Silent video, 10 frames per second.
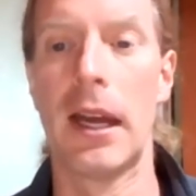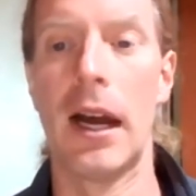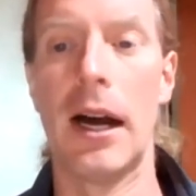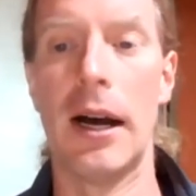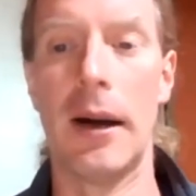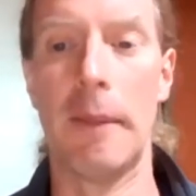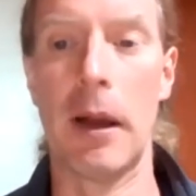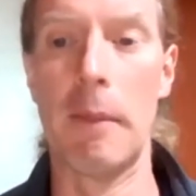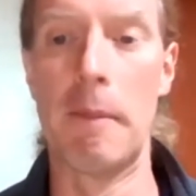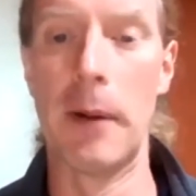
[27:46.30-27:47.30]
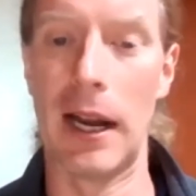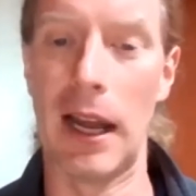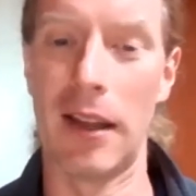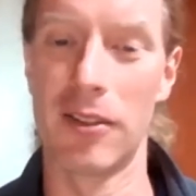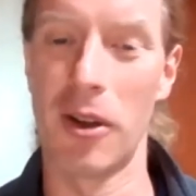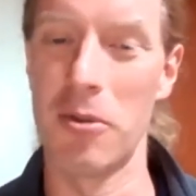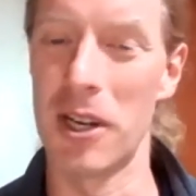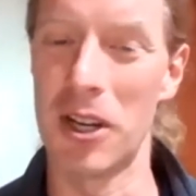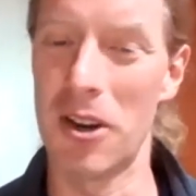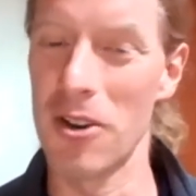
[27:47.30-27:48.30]
Um, but I, so I would
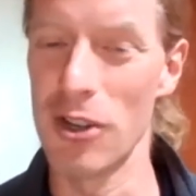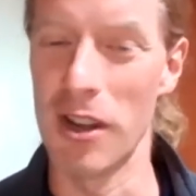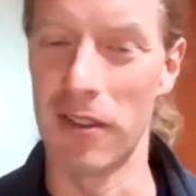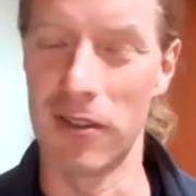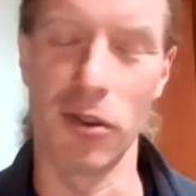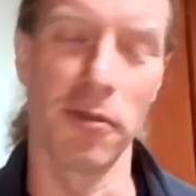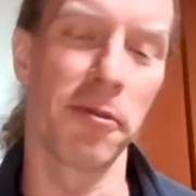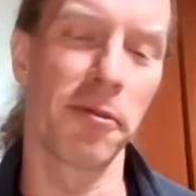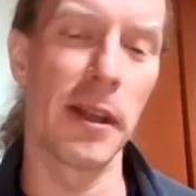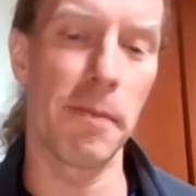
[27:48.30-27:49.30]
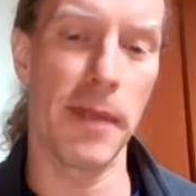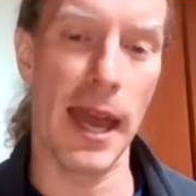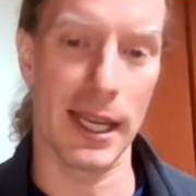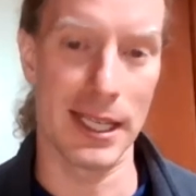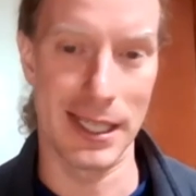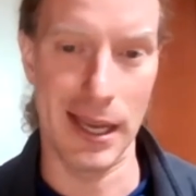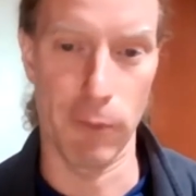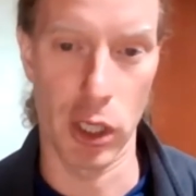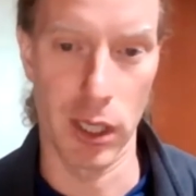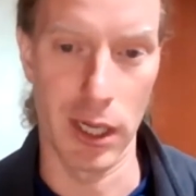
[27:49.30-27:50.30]
encourage you to sort of flip that
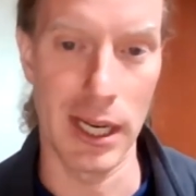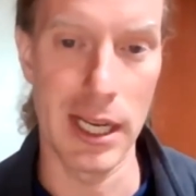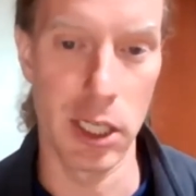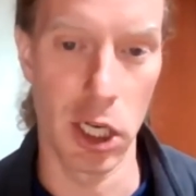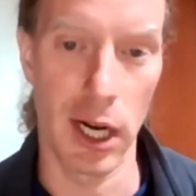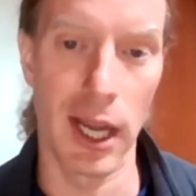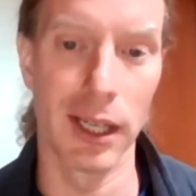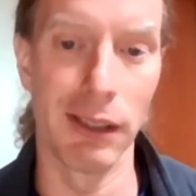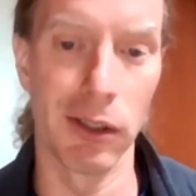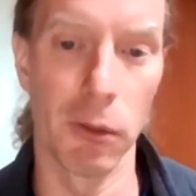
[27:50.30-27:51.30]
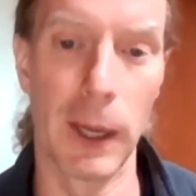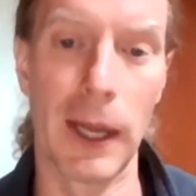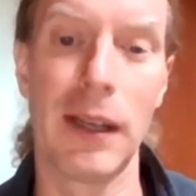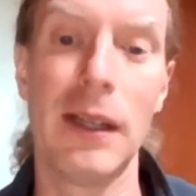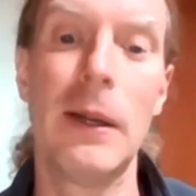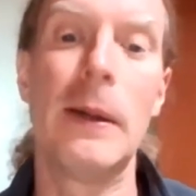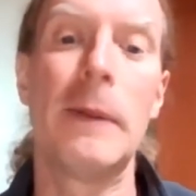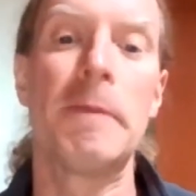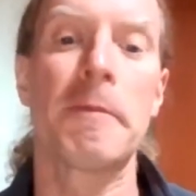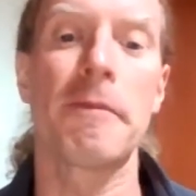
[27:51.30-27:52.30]
conception in your head a little bit.
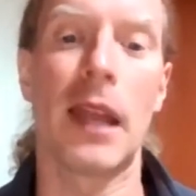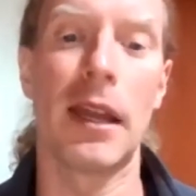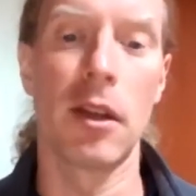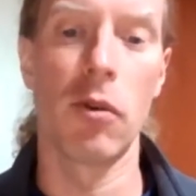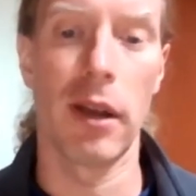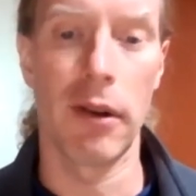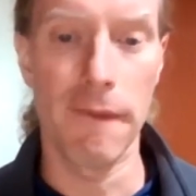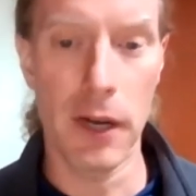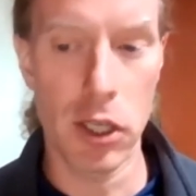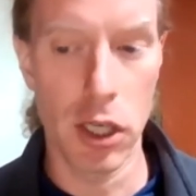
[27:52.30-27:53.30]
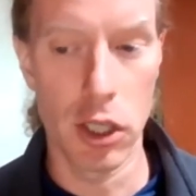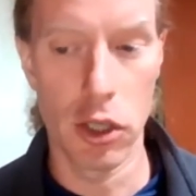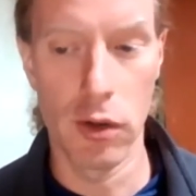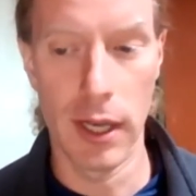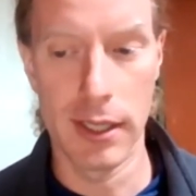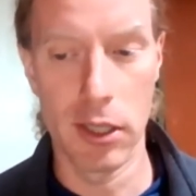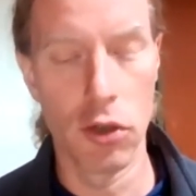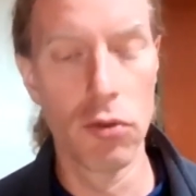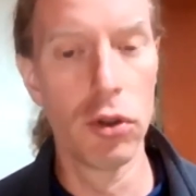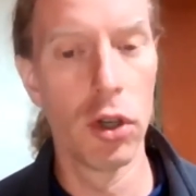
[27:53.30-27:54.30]
And then what I would invite you to do is as
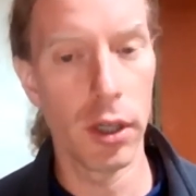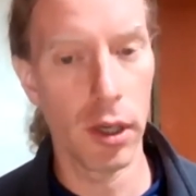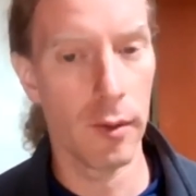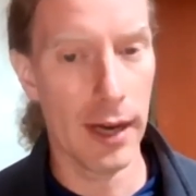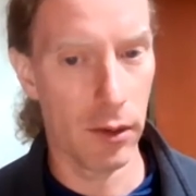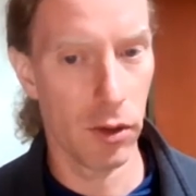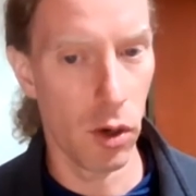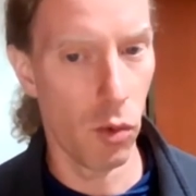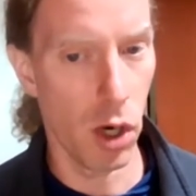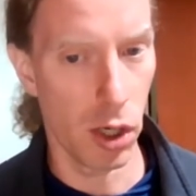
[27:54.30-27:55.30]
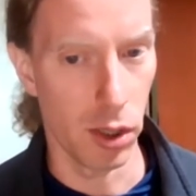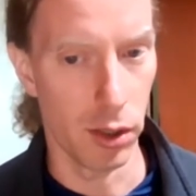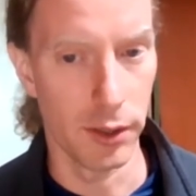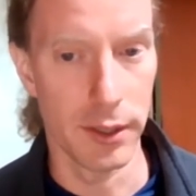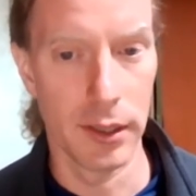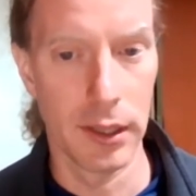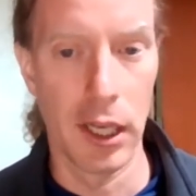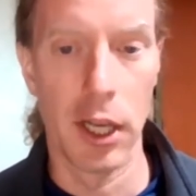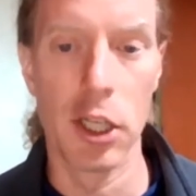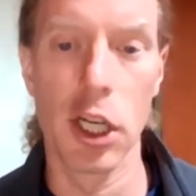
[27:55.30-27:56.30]
you look around the world,
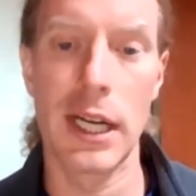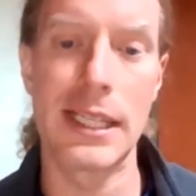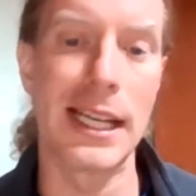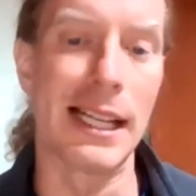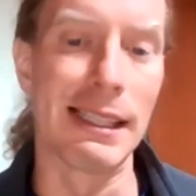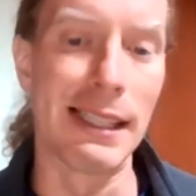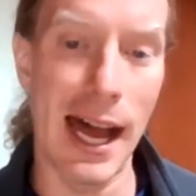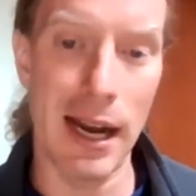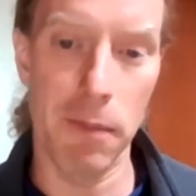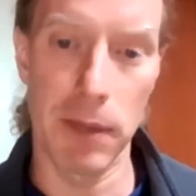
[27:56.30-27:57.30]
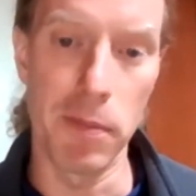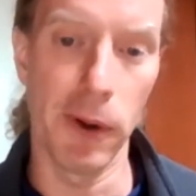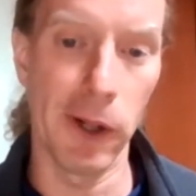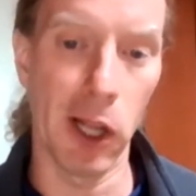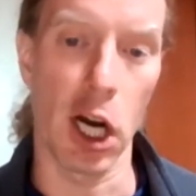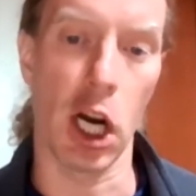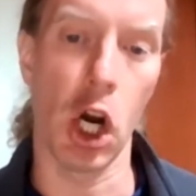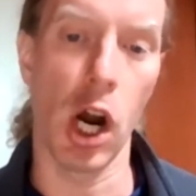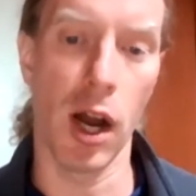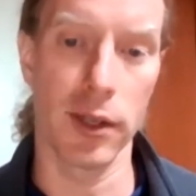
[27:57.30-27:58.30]
you're going to see a lot of people are
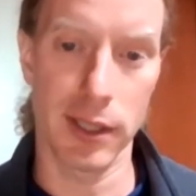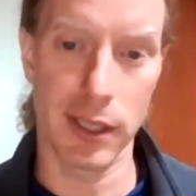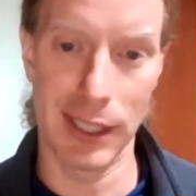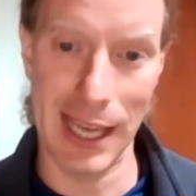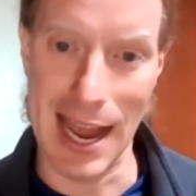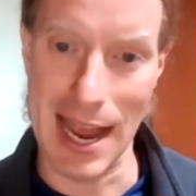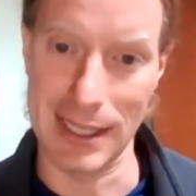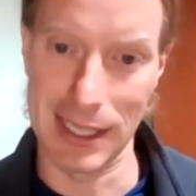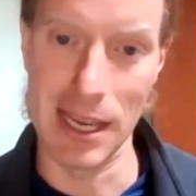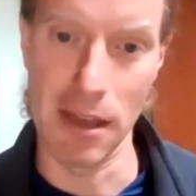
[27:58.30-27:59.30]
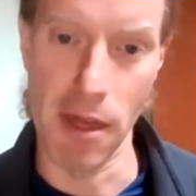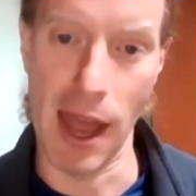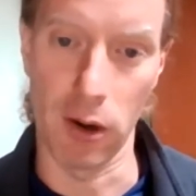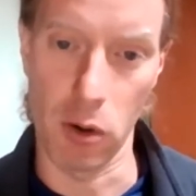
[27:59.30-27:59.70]
constantly asking that